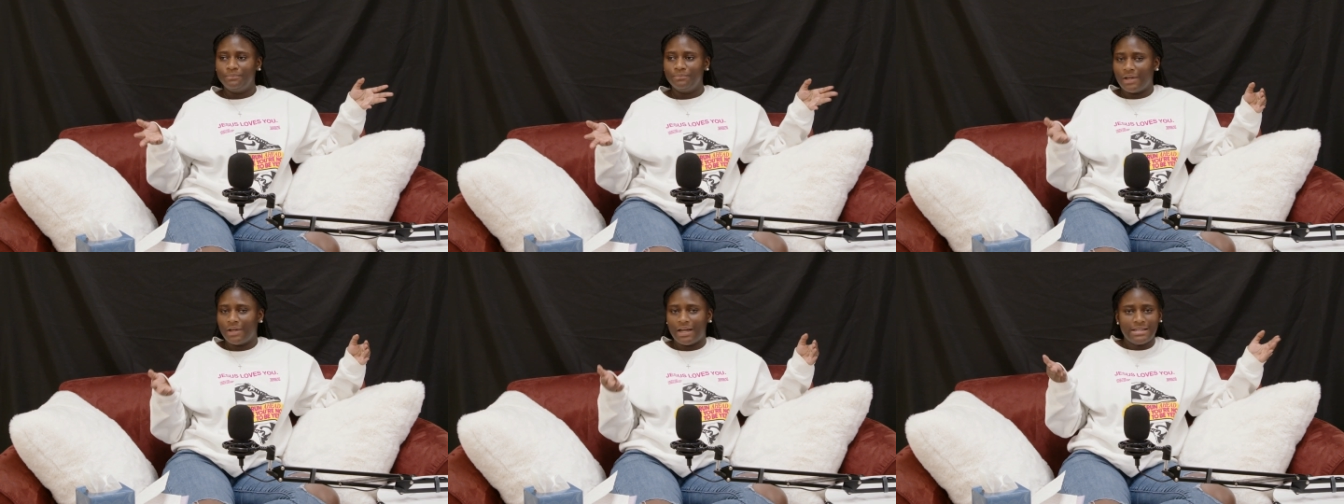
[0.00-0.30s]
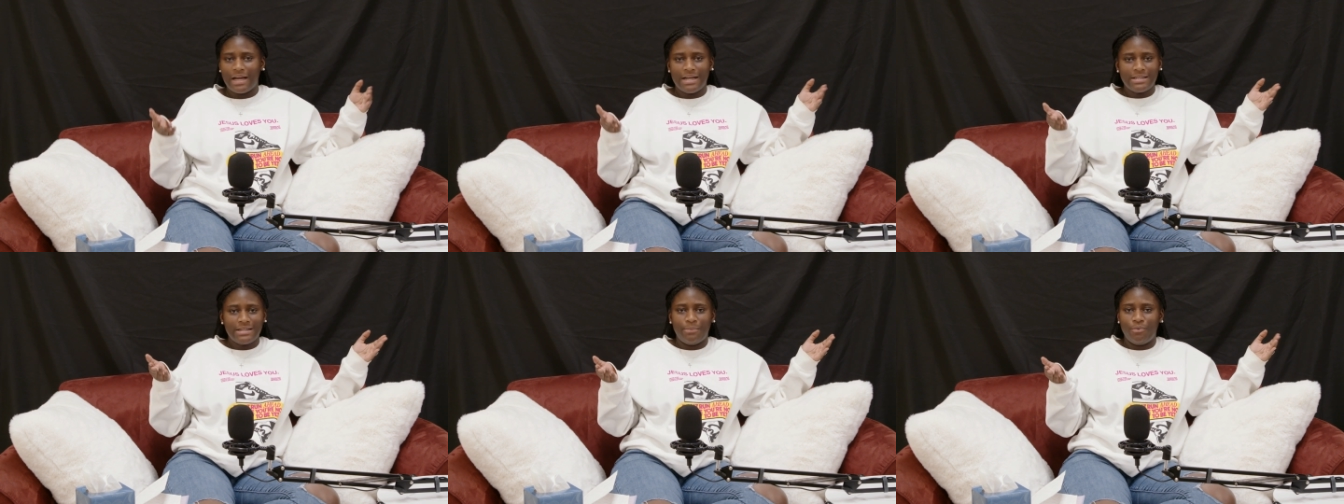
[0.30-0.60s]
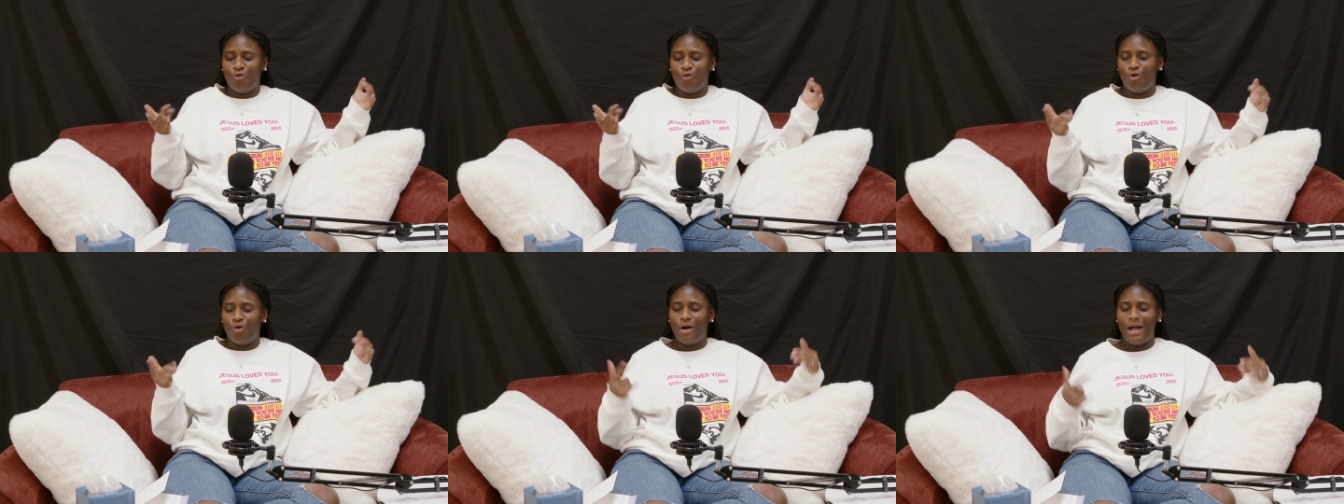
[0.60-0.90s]
like I said
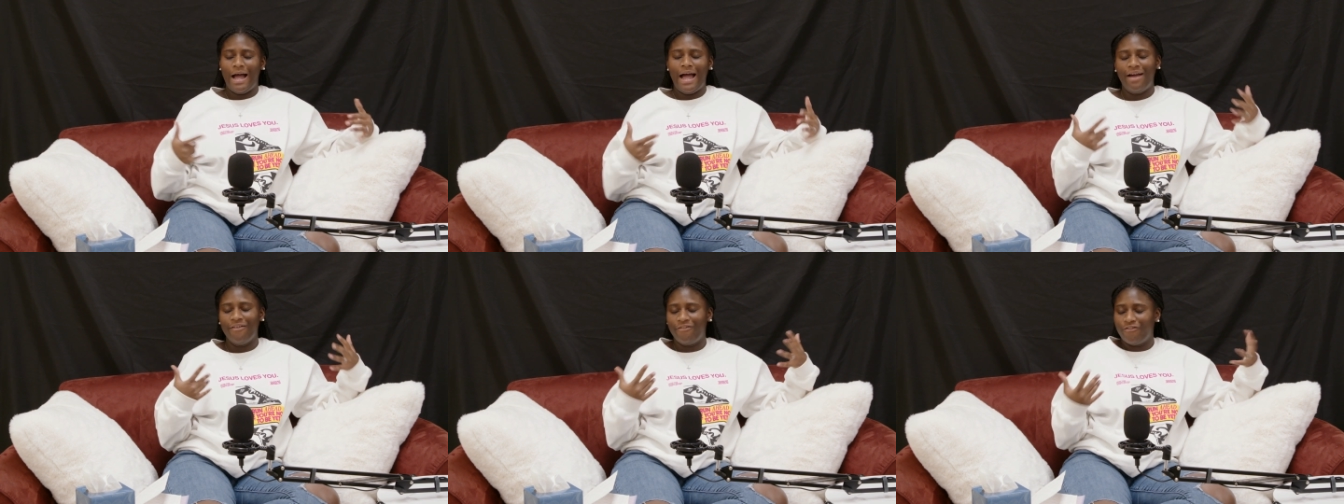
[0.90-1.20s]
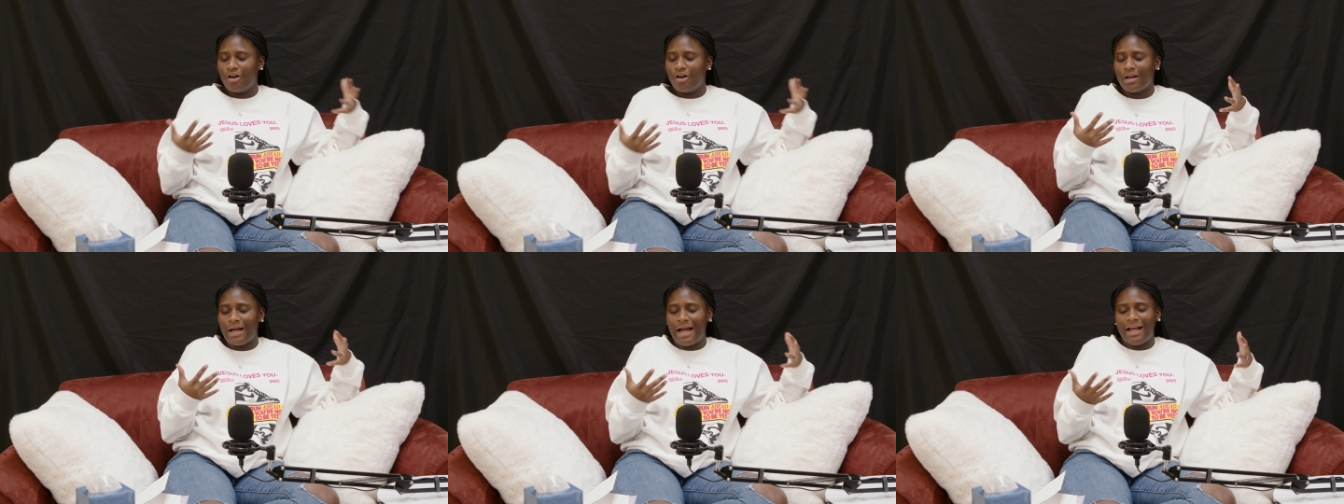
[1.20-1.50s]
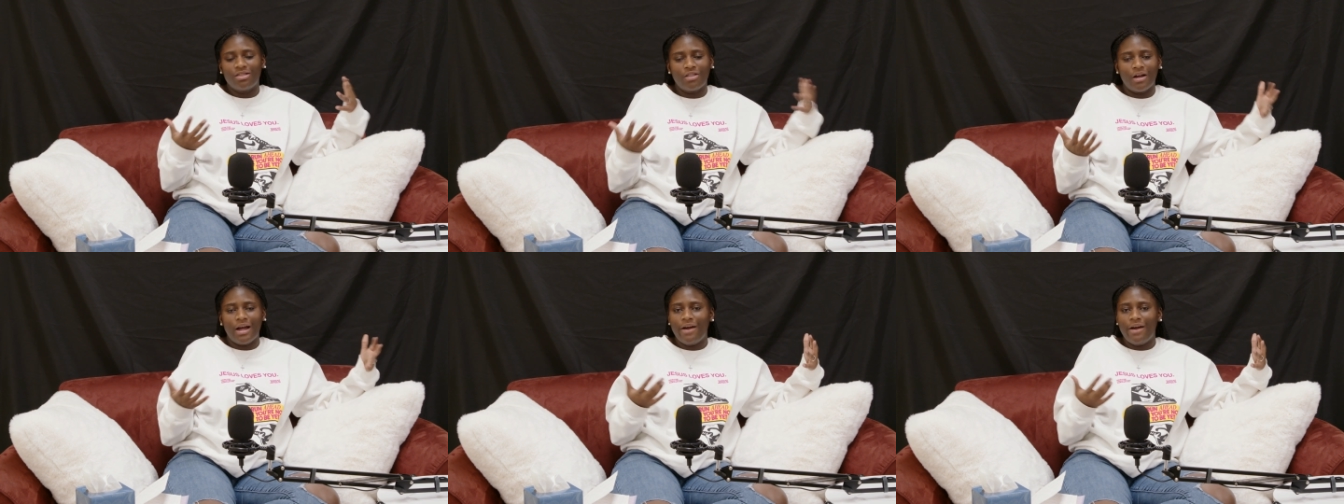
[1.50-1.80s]
before, I thought
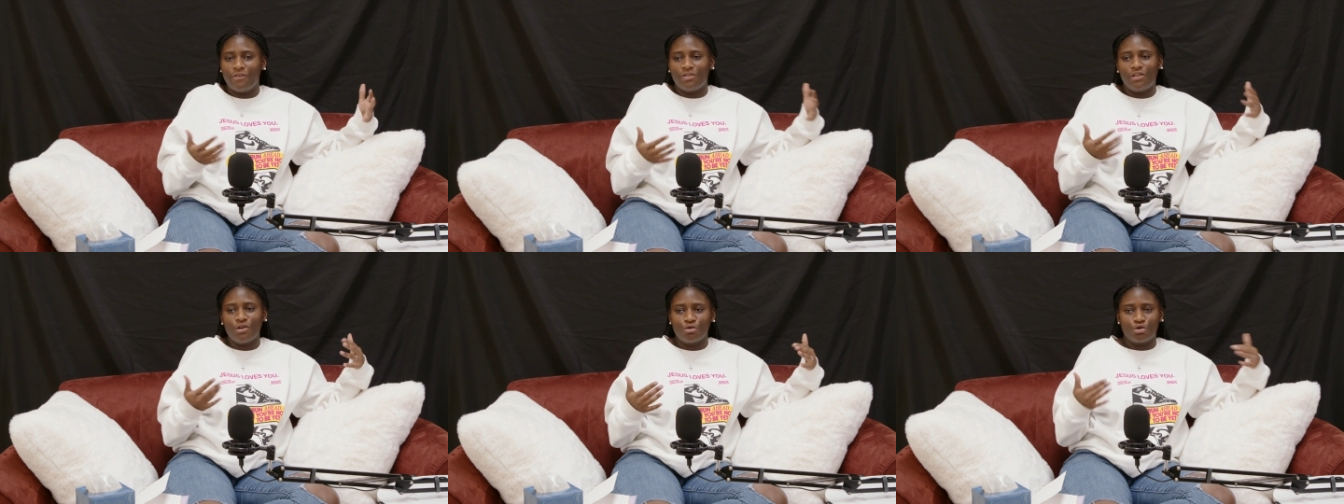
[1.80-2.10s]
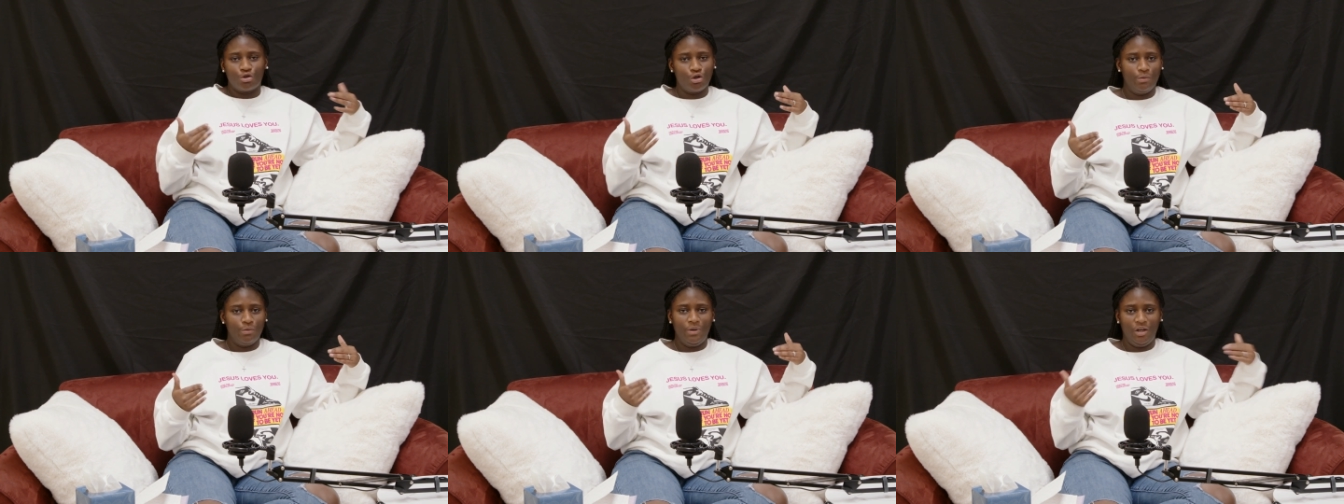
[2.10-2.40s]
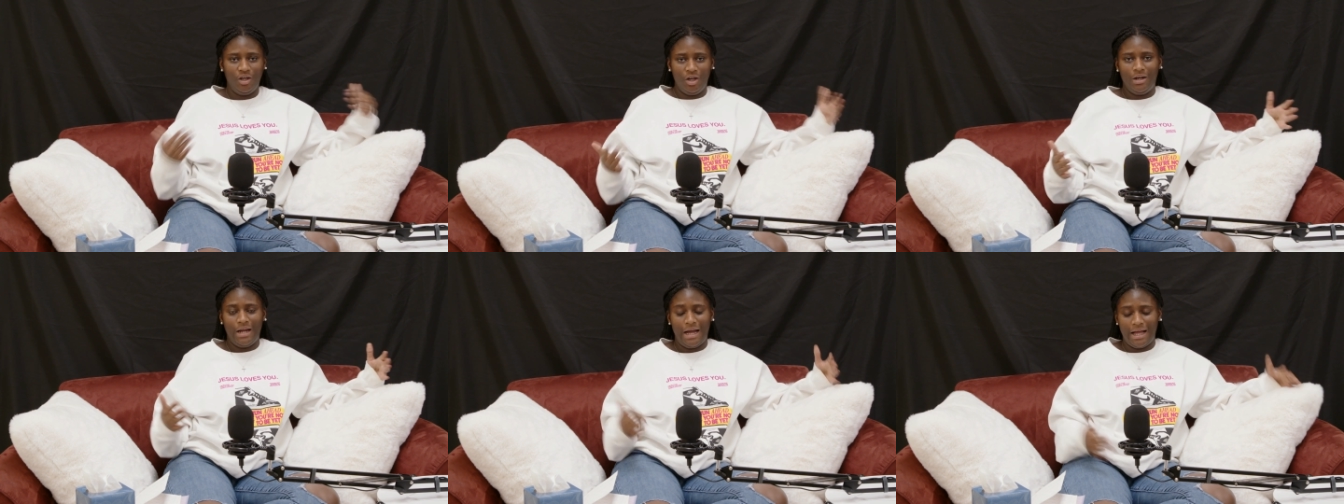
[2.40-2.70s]
everything was going to be
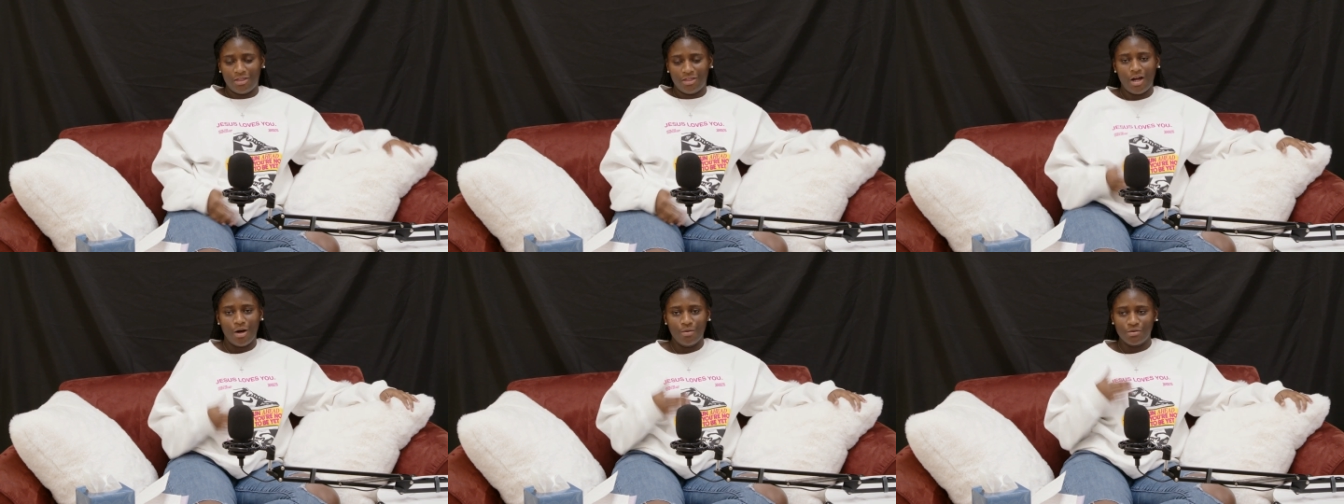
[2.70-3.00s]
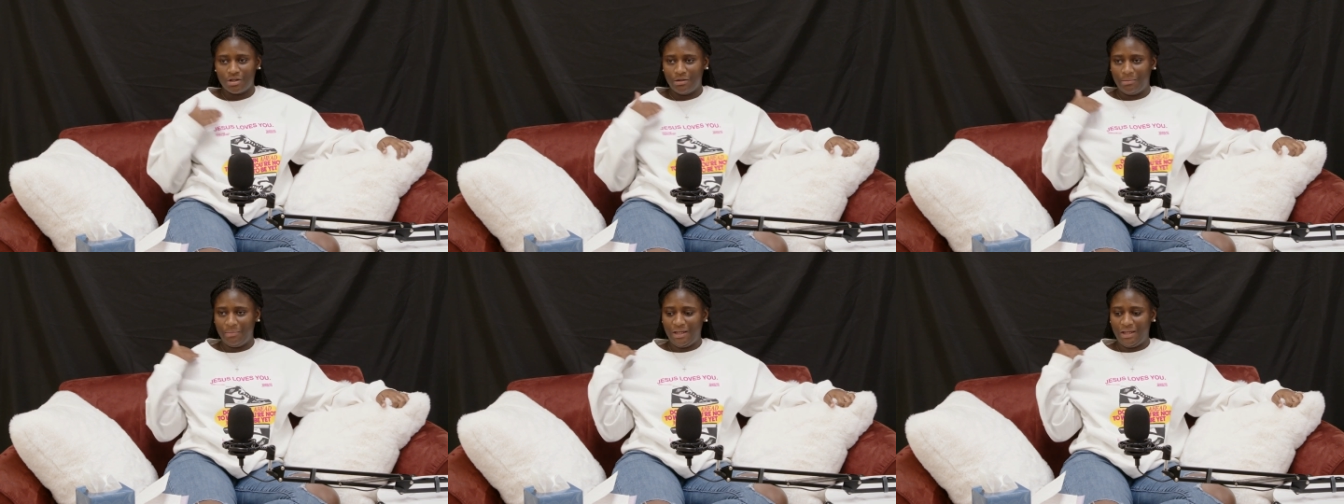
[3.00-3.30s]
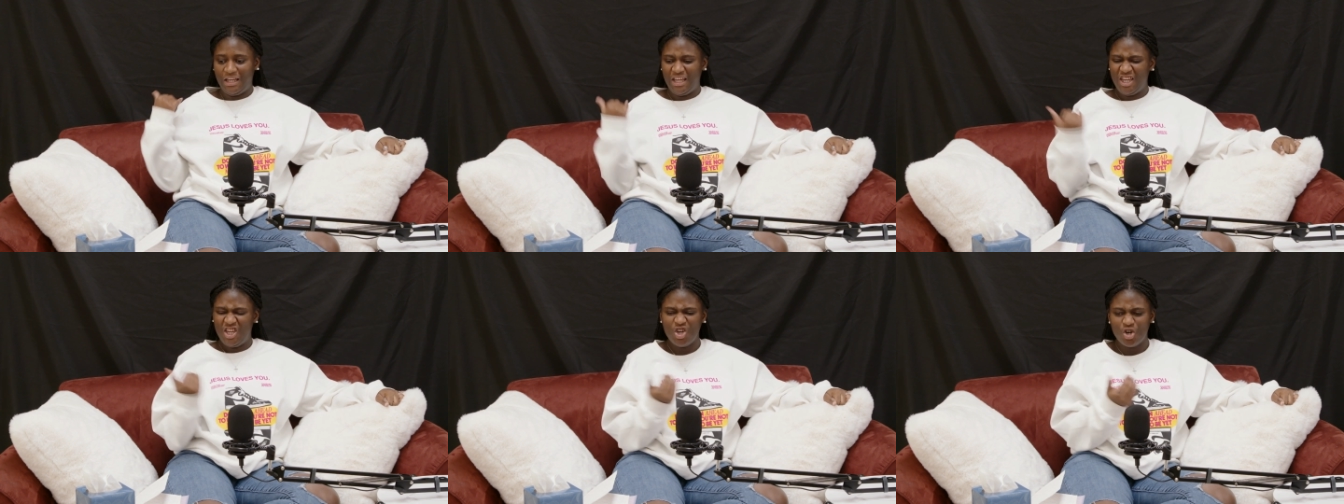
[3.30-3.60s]
good. I thought I was going to be
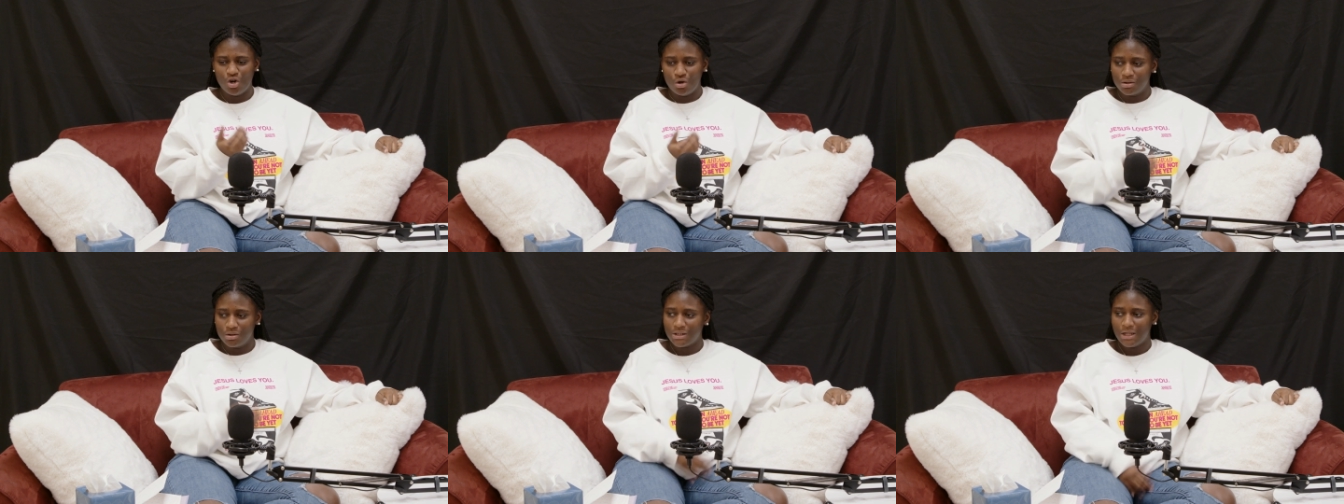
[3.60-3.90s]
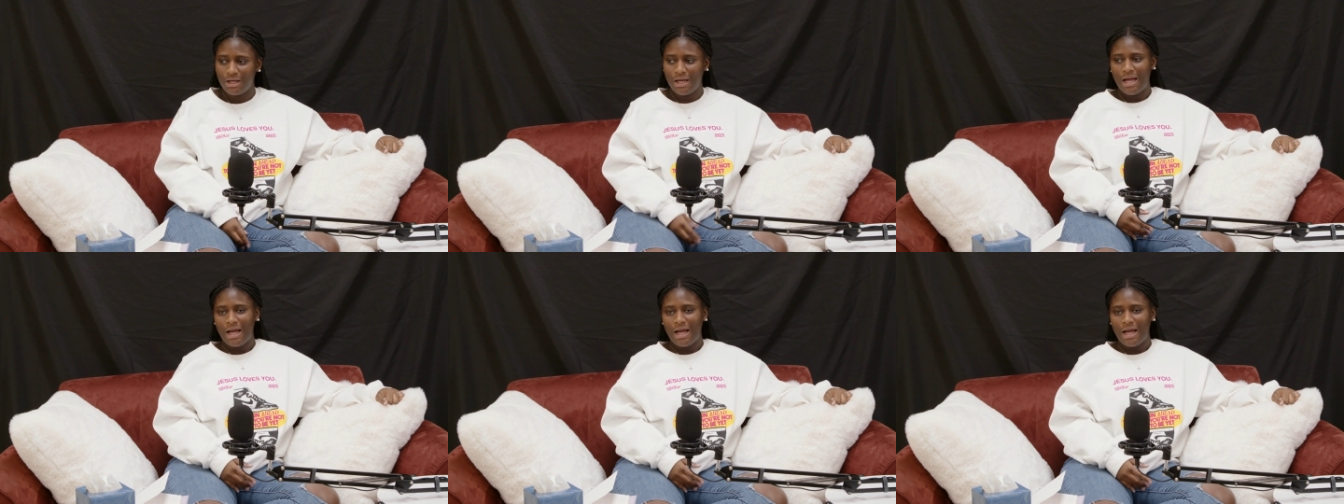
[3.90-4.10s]
healed.